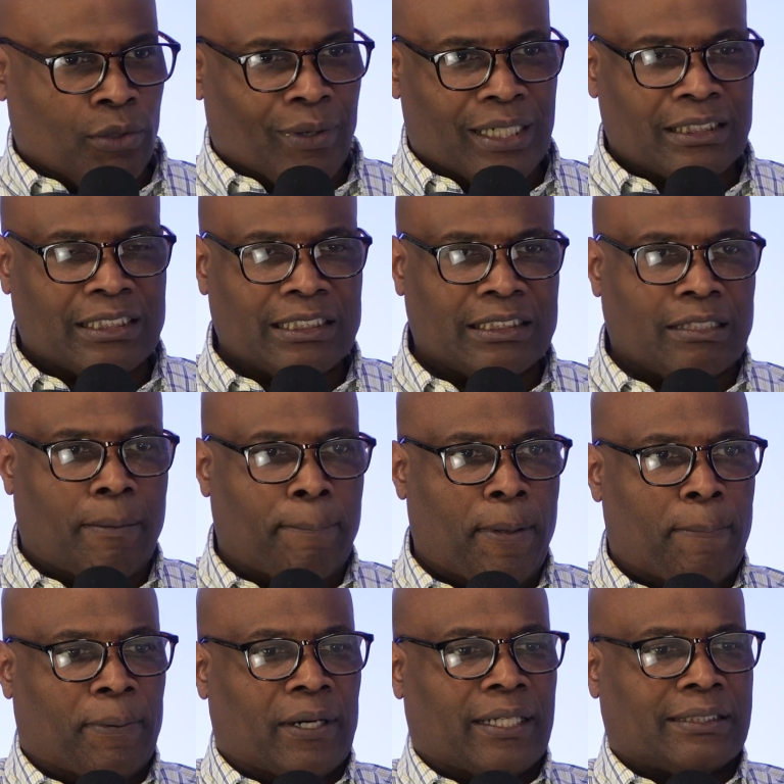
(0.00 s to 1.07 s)
You want to see some
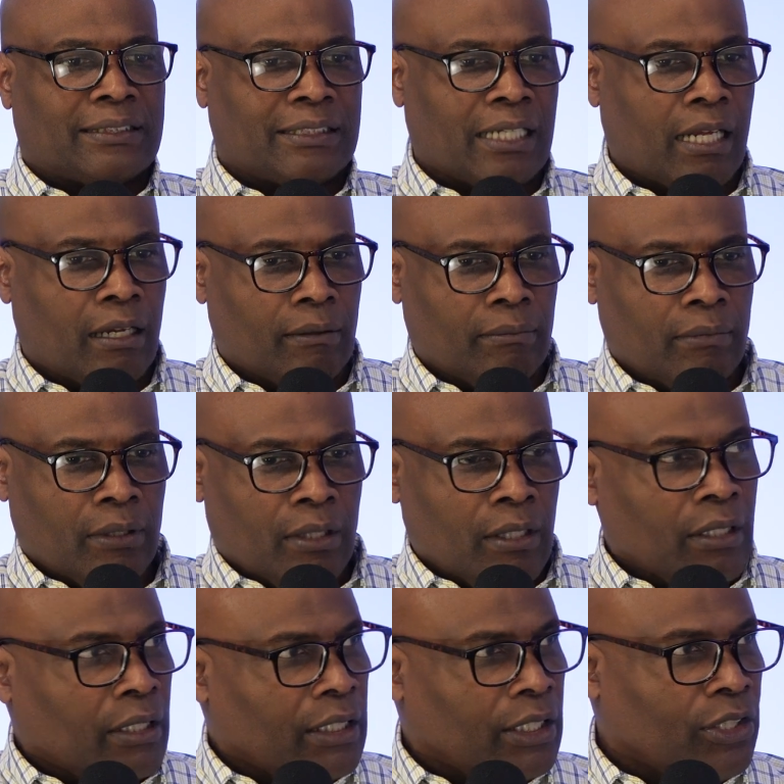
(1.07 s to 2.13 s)
people excel?
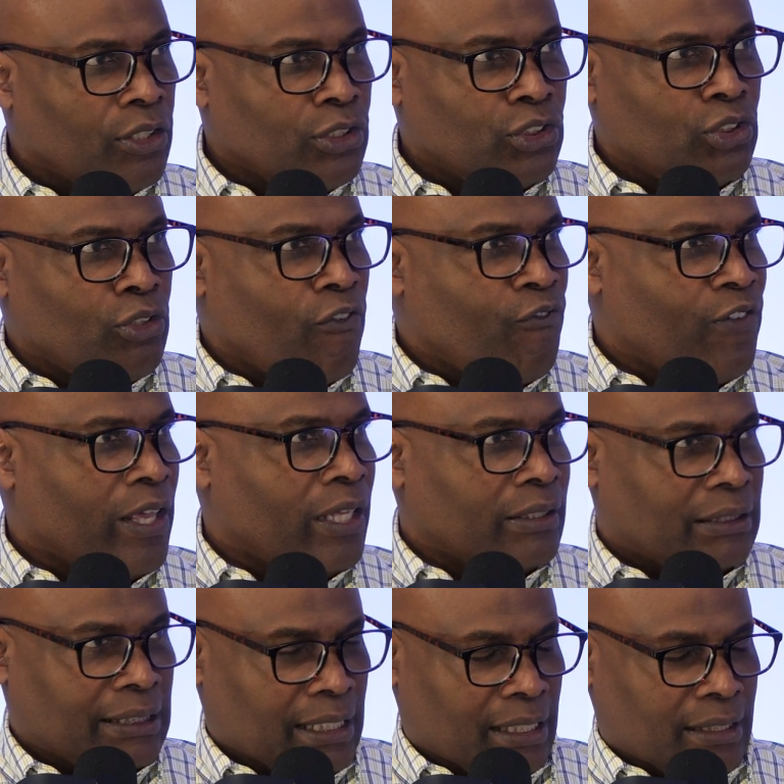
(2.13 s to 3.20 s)
Look at those who fail
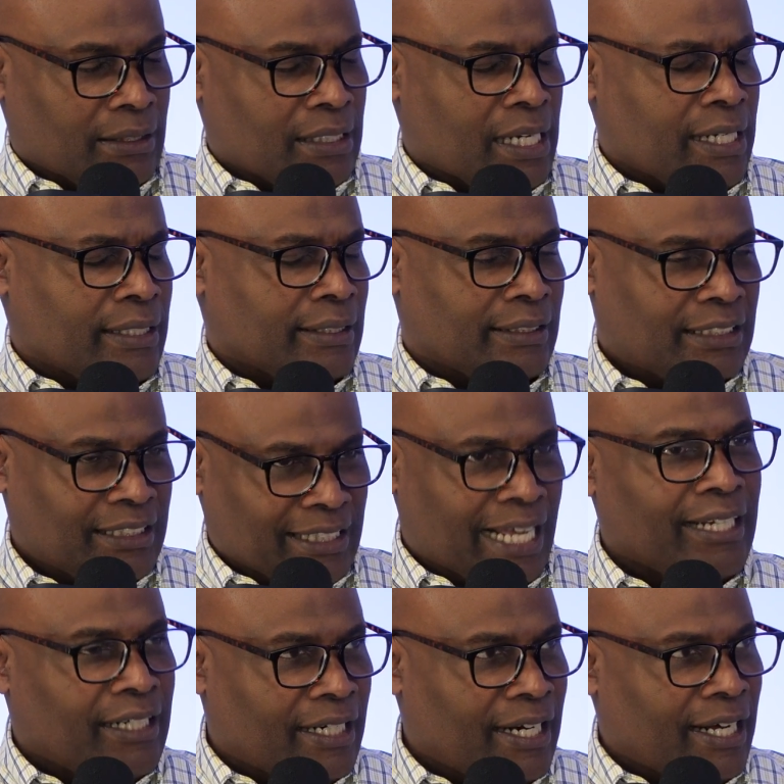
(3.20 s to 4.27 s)

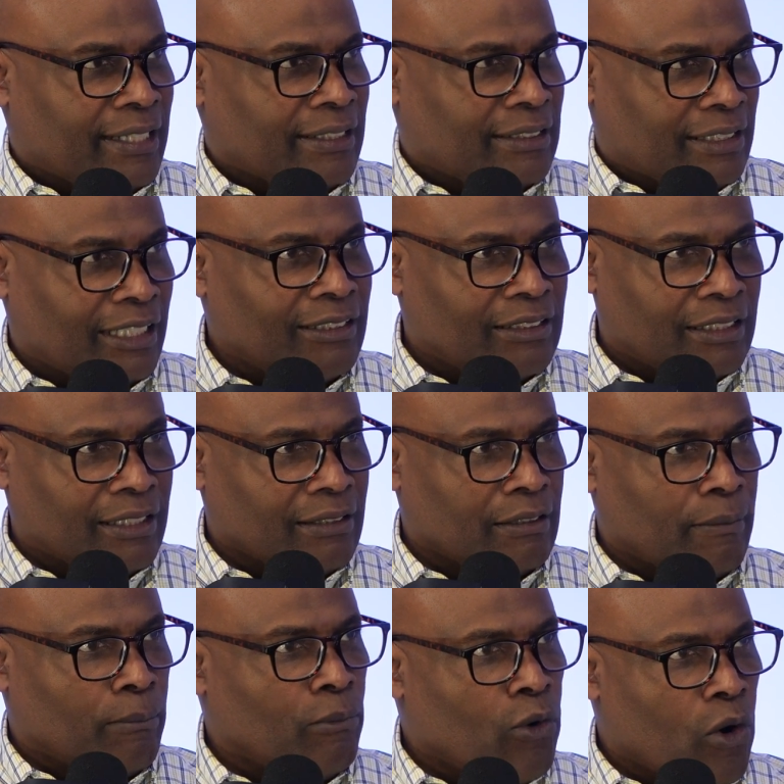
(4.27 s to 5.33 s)
standardized testing the
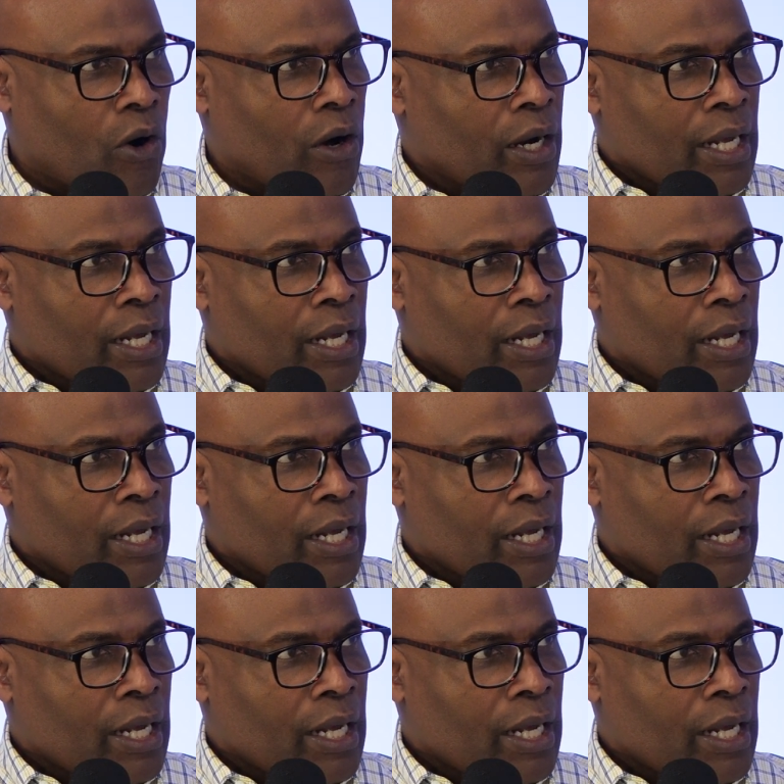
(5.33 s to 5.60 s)
more.